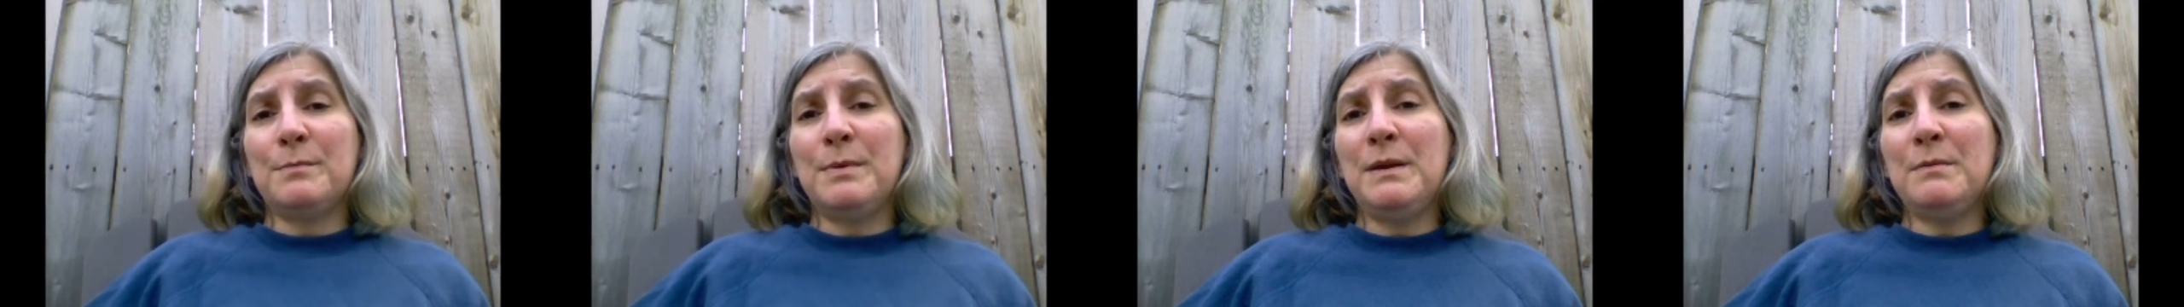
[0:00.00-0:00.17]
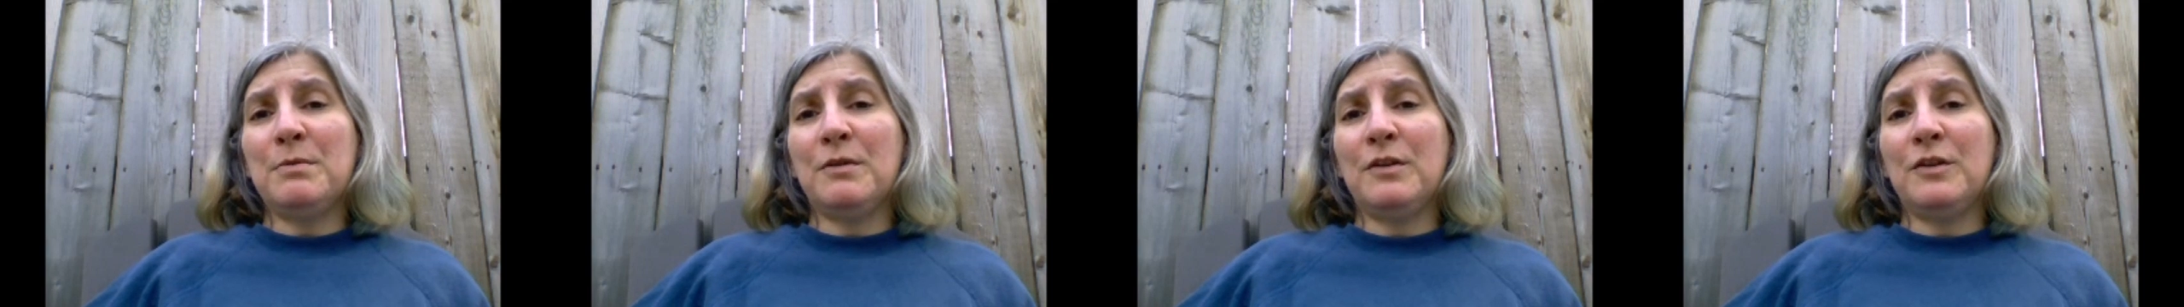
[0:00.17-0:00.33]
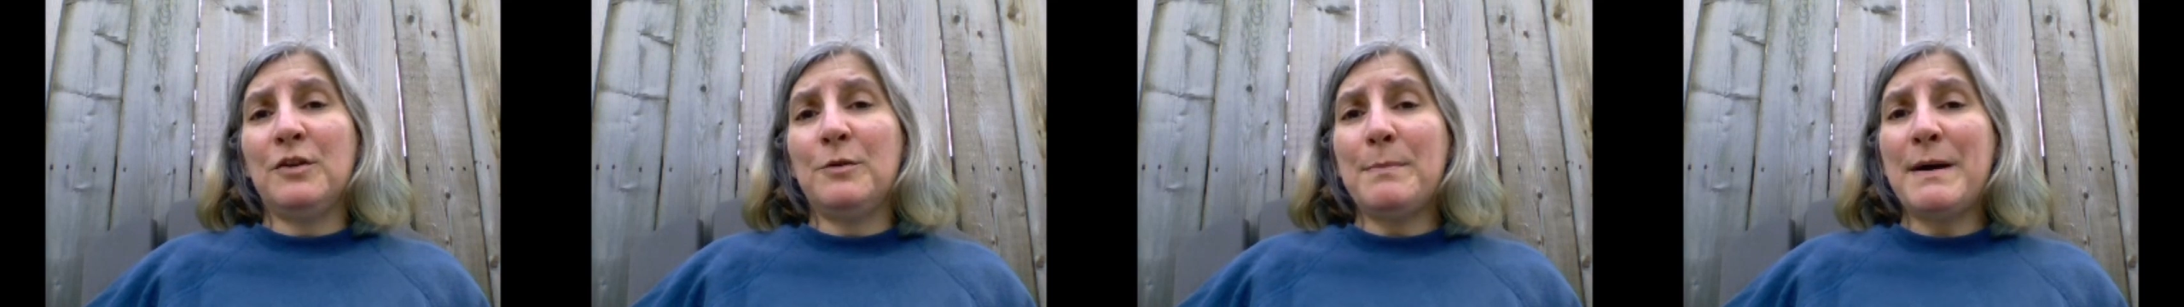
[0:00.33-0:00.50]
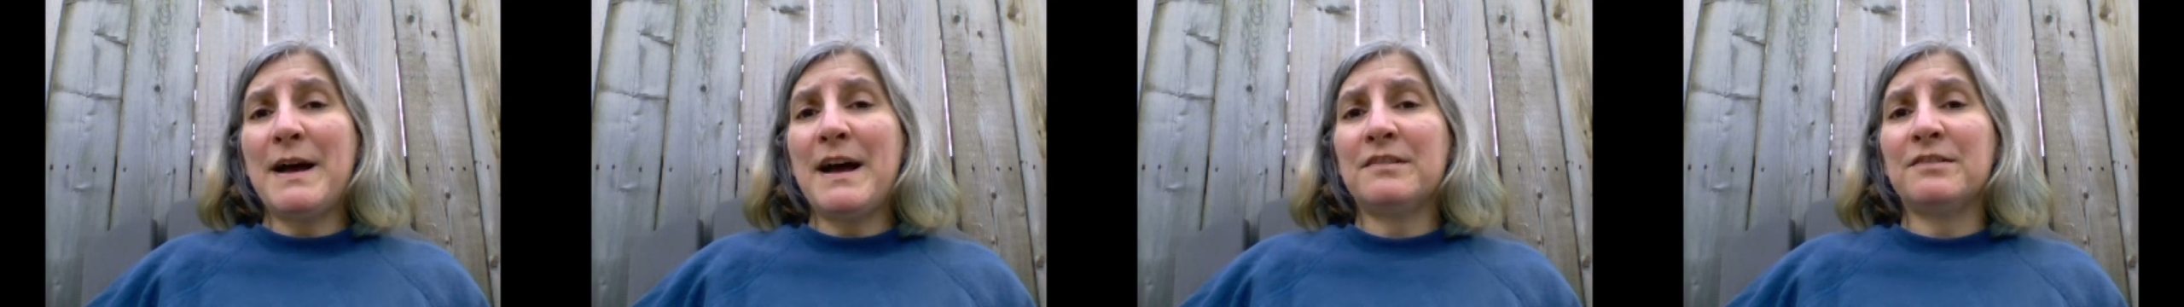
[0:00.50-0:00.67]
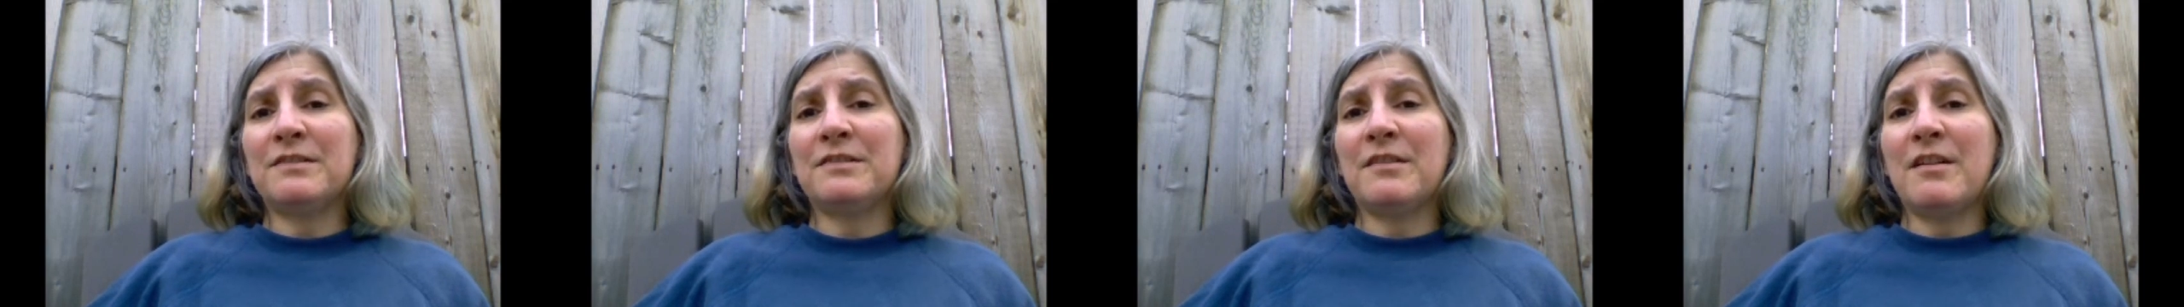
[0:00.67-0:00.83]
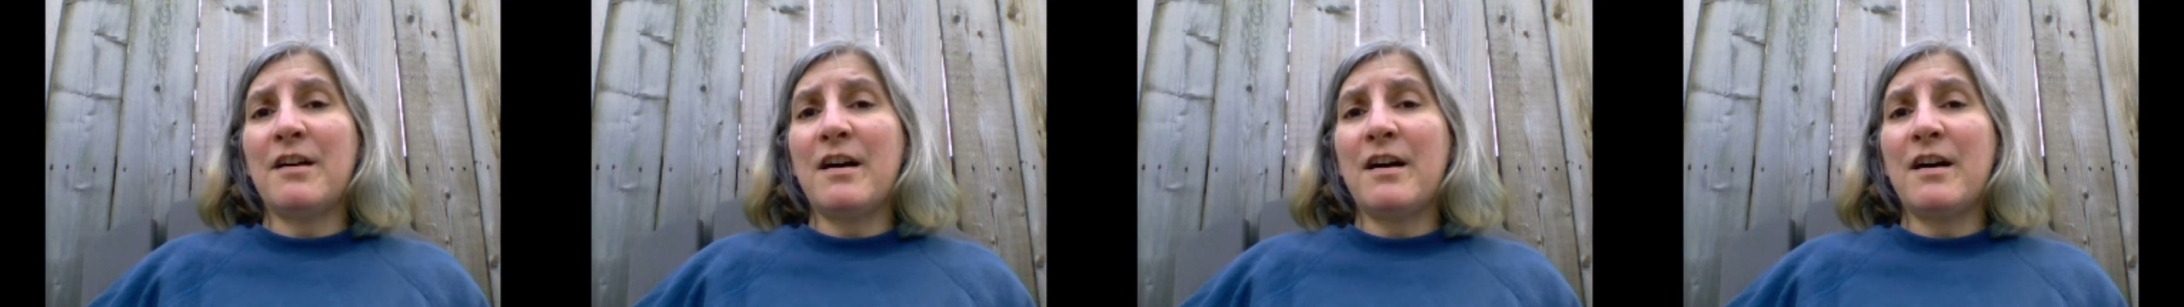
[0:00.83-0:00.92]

people in your past